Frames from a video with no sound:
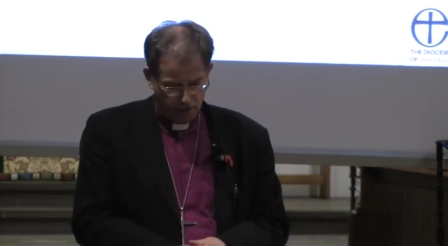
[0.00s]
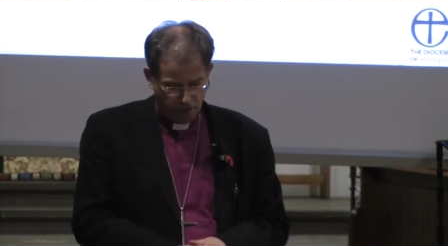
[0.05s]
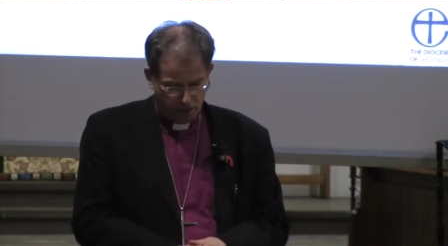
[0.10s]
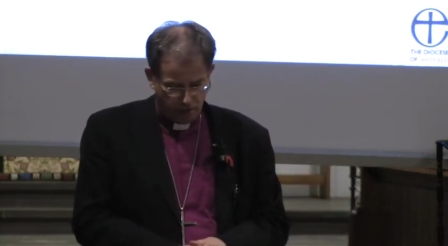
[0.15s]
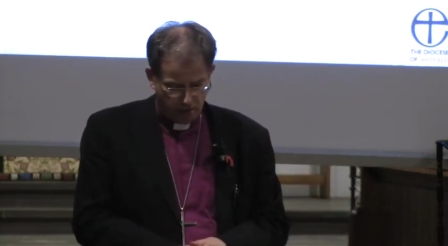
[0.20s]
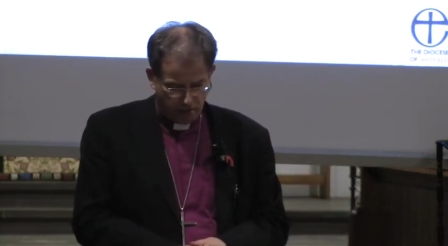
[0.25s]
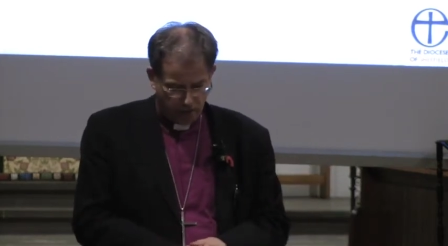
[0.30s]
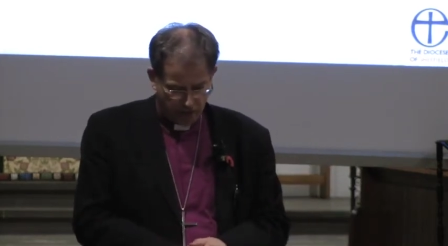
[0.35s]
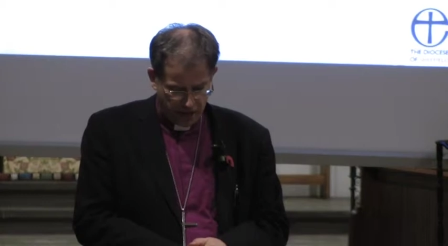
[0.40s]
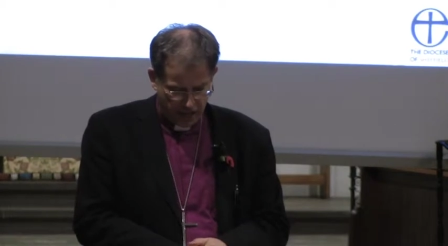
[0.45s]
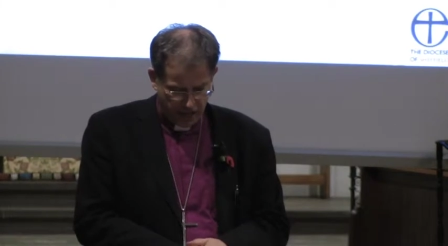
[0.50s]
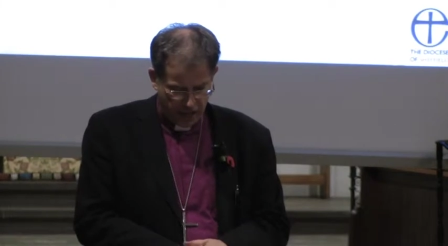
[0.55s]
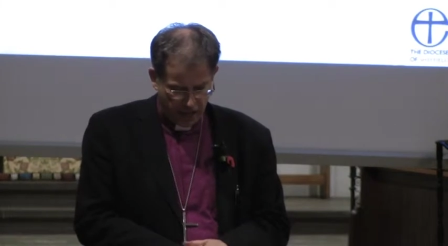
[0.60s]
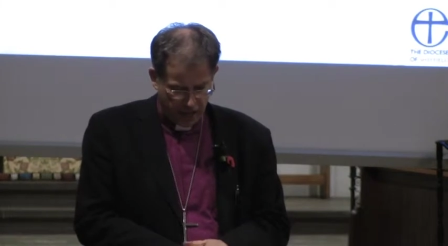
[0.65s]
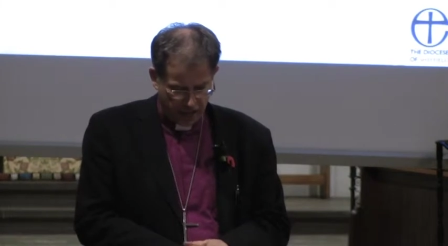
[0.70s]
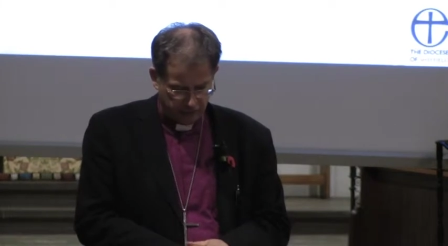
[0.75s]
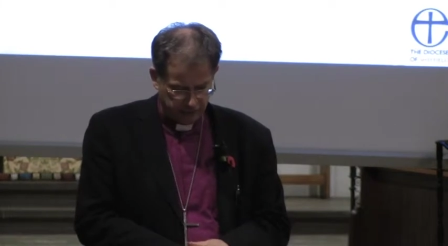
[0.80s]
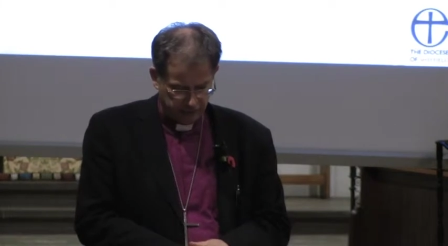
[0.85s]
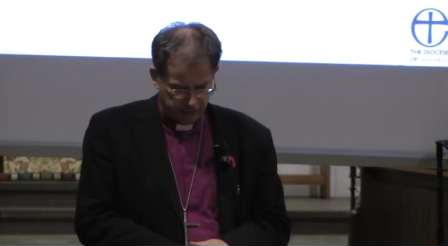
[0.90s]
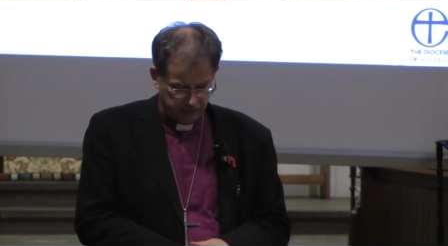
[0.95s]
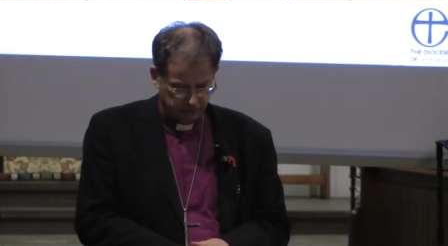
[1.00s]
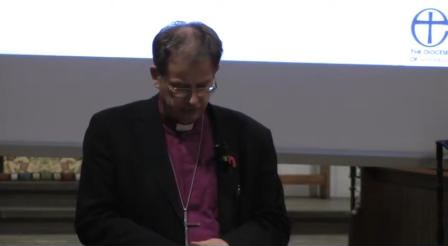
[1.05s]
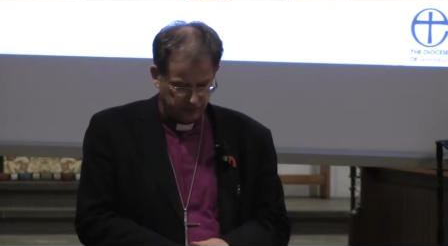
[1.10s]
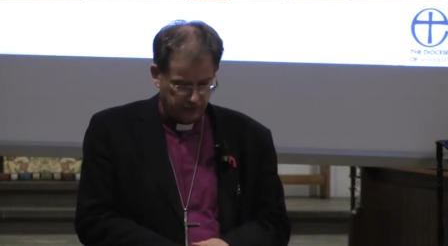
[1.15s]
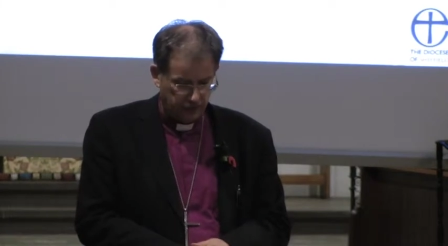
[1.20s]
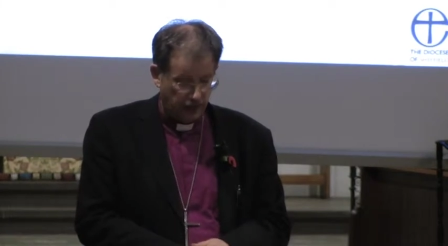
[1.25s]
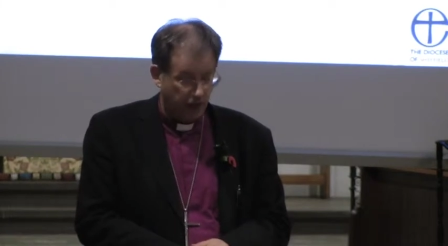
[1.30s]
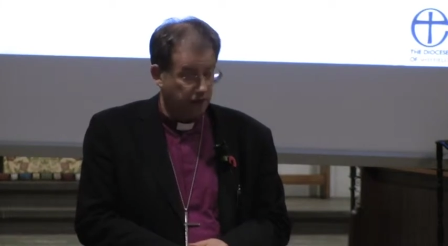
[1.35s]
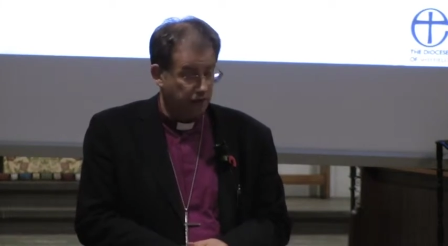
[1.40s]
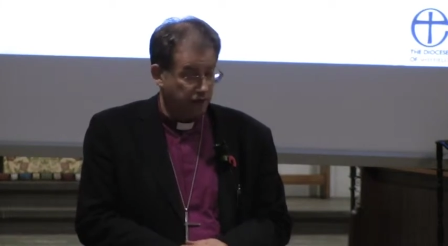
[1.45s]
who are here
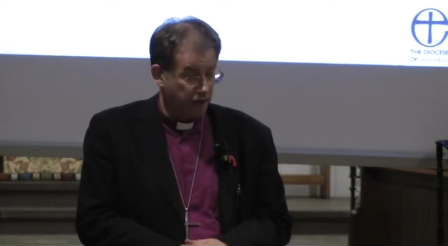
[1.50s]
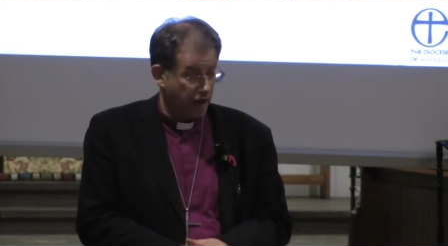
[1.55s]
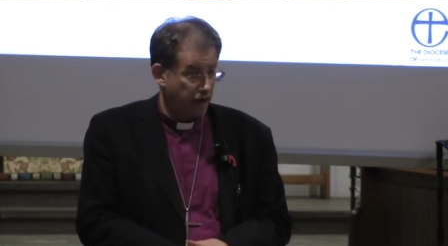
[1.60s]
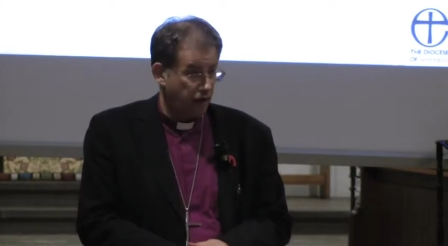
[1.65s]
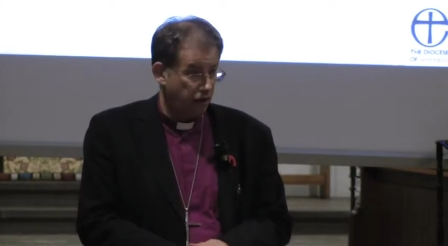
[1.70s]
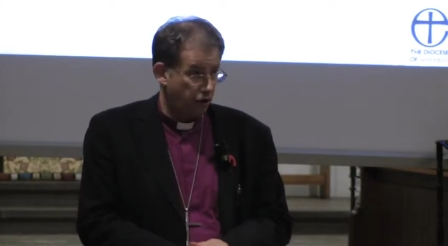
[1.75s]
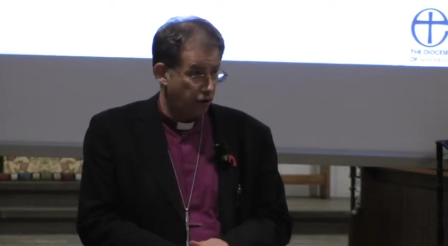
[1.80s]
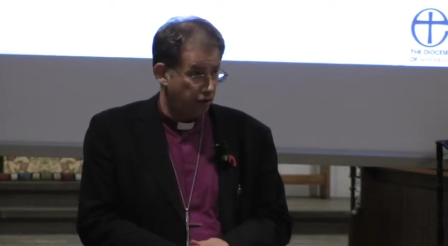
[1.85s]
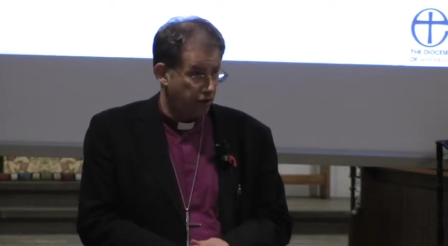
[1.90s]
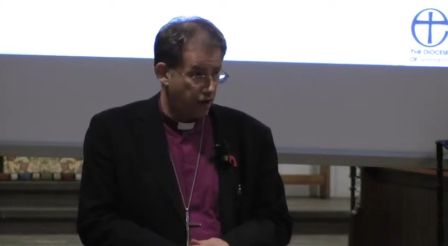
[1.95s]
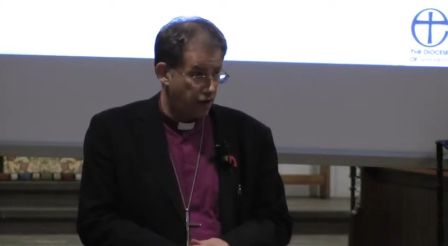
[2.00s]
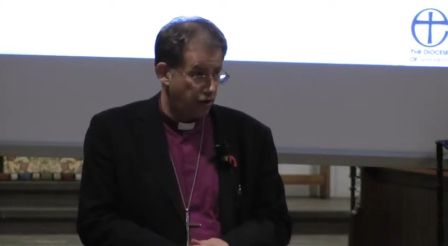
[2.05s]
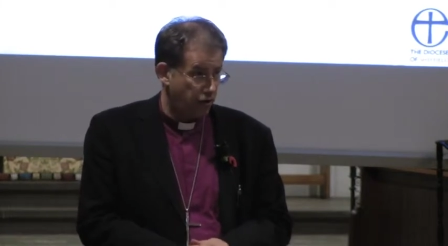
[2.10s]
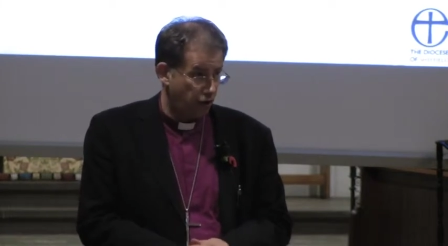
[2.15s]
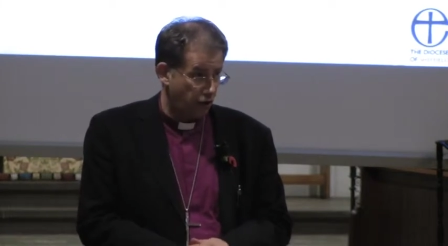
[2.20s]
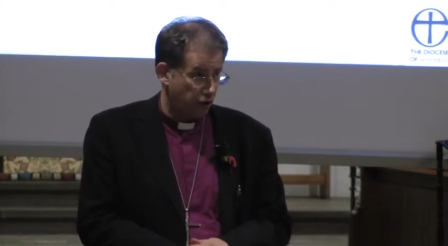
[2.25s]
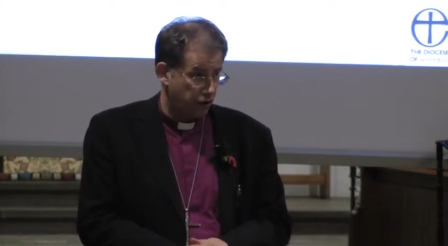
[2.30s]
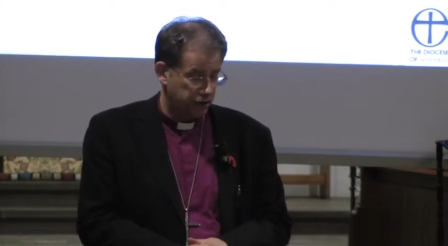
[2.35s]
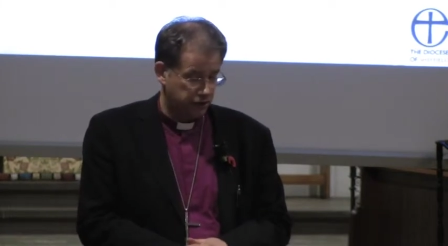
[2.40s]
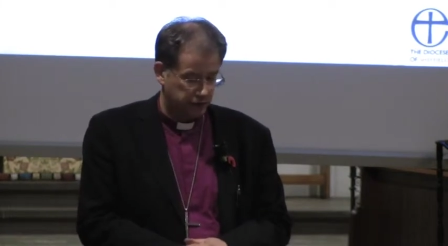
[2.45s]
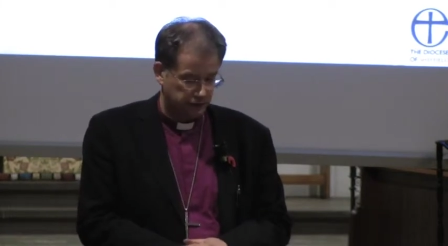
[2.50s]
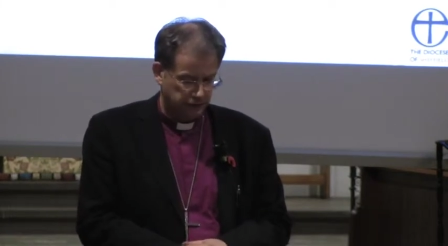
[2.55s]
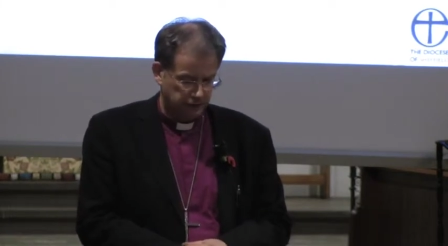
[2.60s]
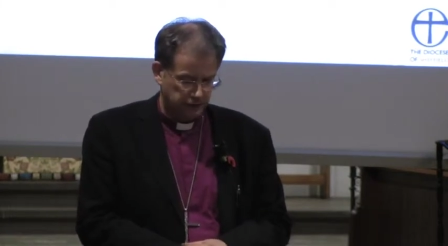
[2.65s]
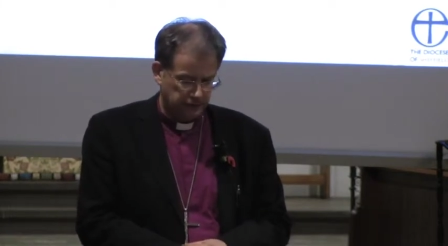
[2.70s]
and thank God they're not.